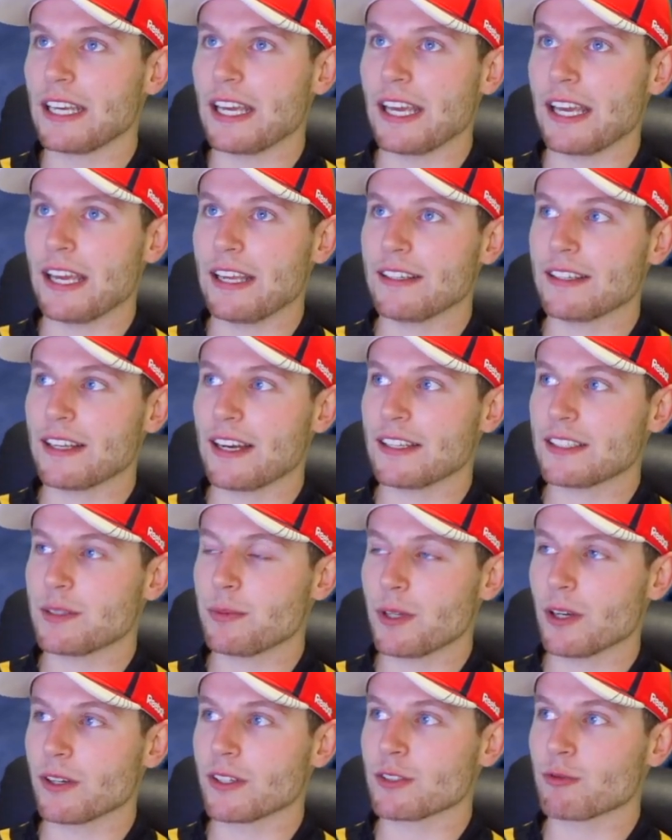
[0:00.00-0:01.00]
And uh, to
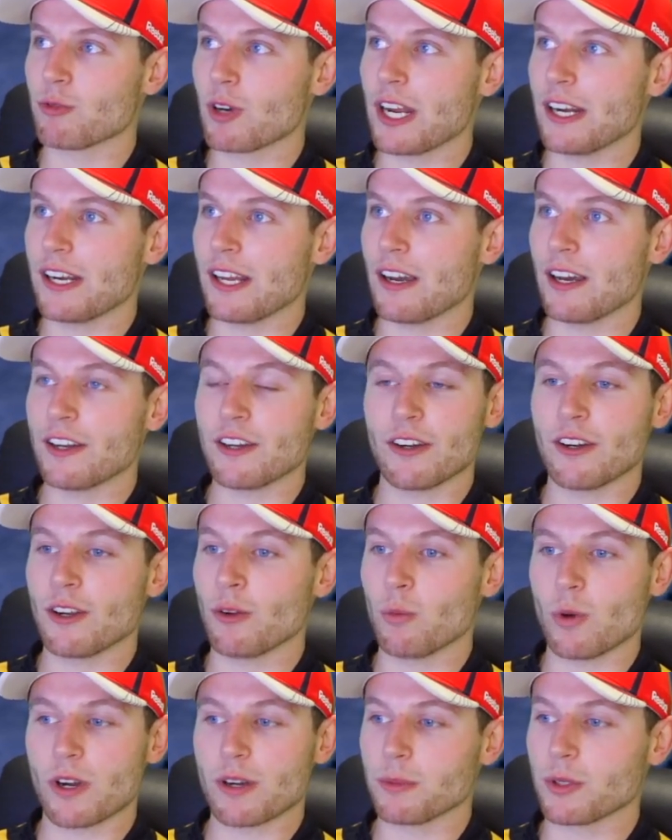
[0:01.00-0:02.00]
be honest, right now I don't know
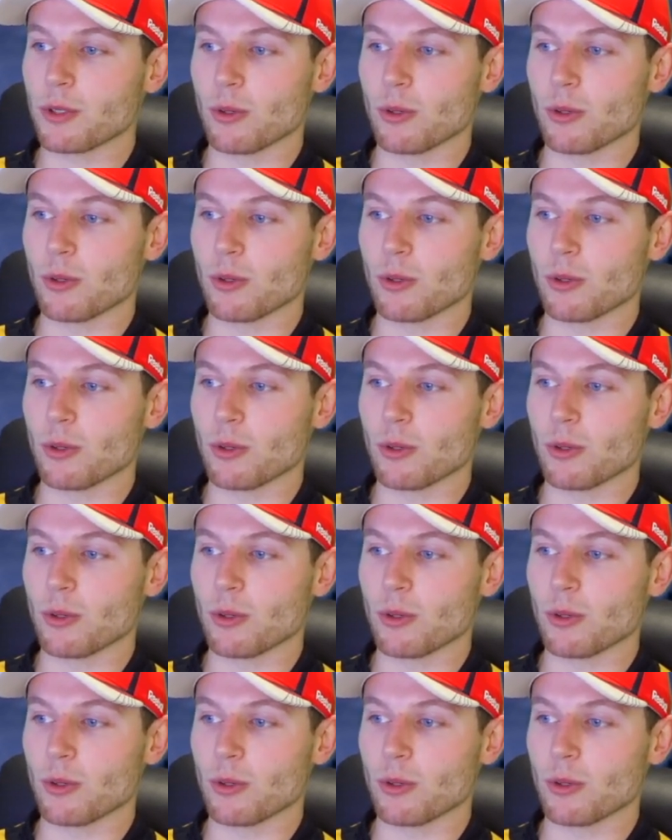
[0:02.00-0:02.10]
what I'm